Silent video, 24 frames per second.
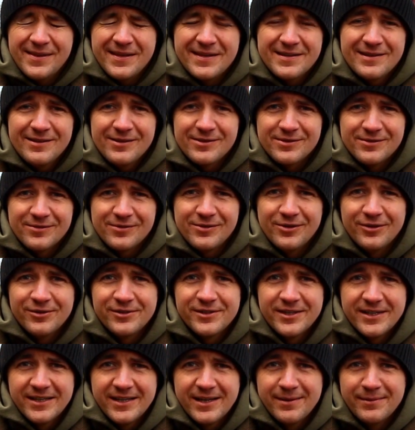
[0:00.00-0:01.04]
There's lots of
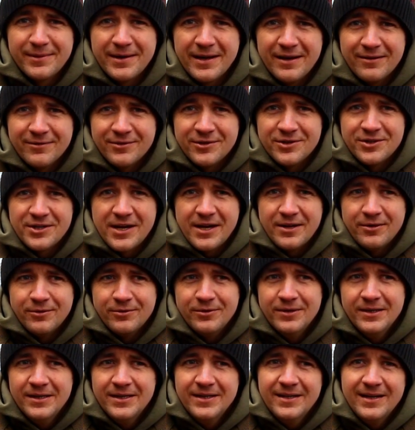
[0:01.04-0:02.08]
content coming out on the channel,
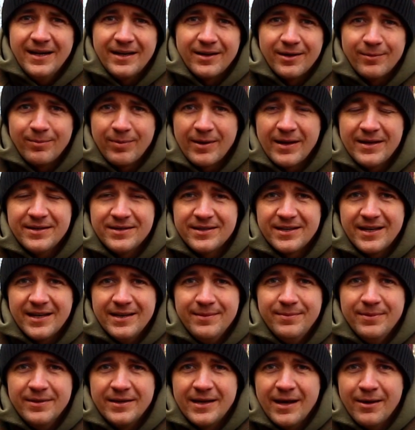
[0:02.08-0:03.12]
and I plan to
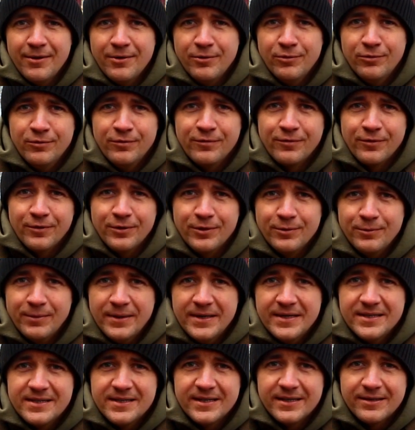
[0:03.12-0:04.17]
keep it going all through the
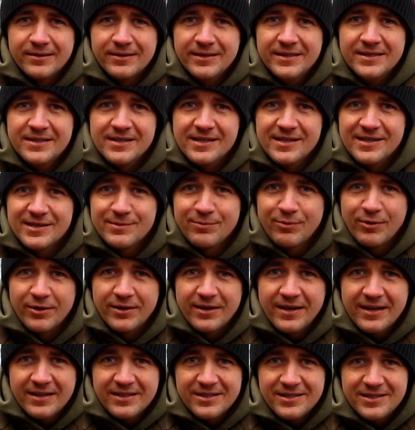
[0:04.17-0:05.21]
winter and into the
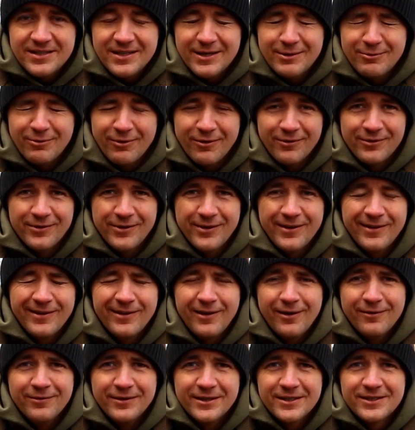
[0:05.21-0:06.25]
spring next year, where I've got a
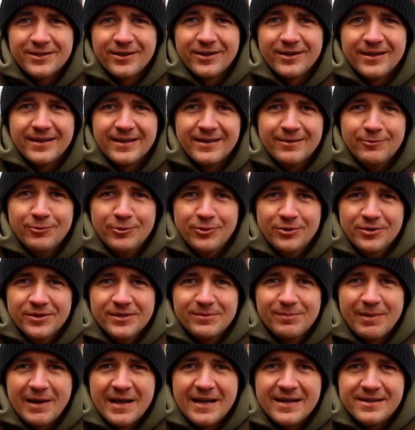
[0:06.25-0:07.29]
lot of exciting
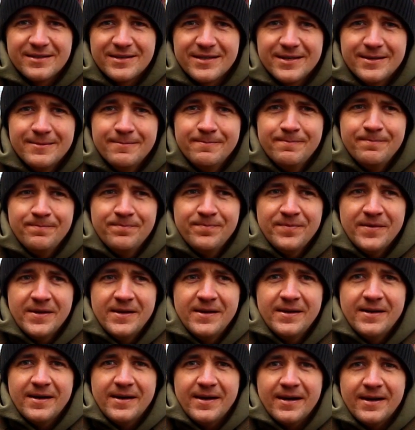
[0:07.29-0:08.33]
waters planned.
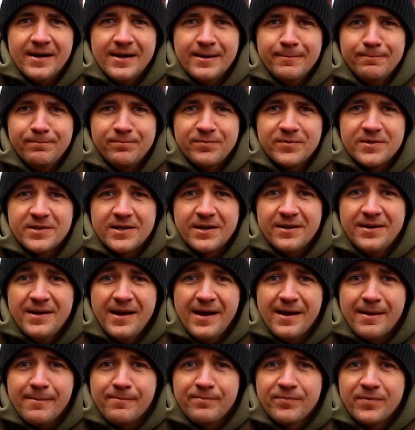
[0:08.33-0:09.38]
So
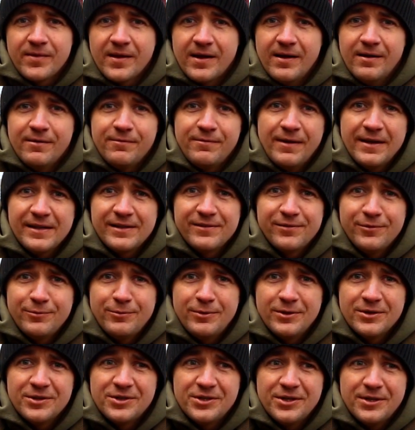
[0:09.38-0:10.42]
yeah, thanks for
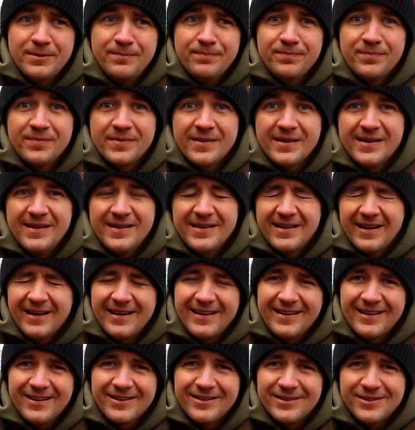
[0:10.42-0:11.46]
watching.
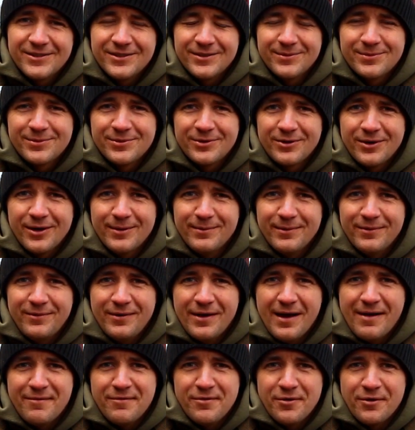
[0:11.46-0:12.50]
Click like and subscribe if you
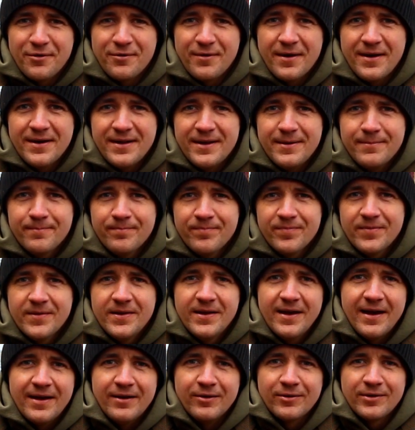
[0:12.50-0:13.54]
haven't already,
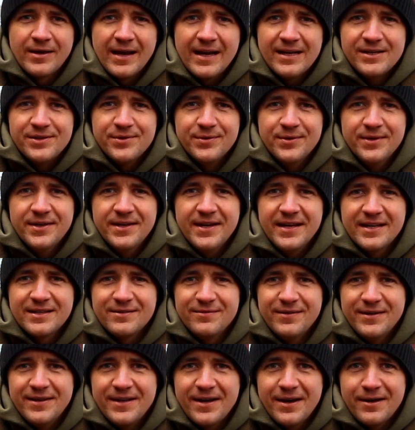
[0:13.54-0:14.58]
and I'll catch you in the next
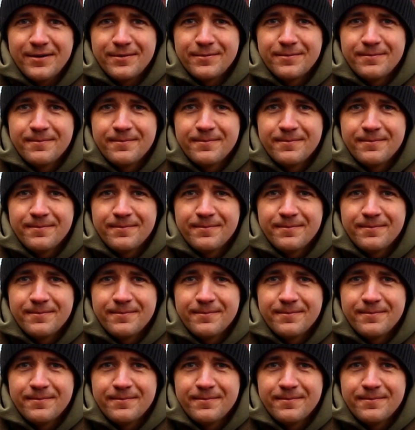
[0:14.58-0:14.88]
video.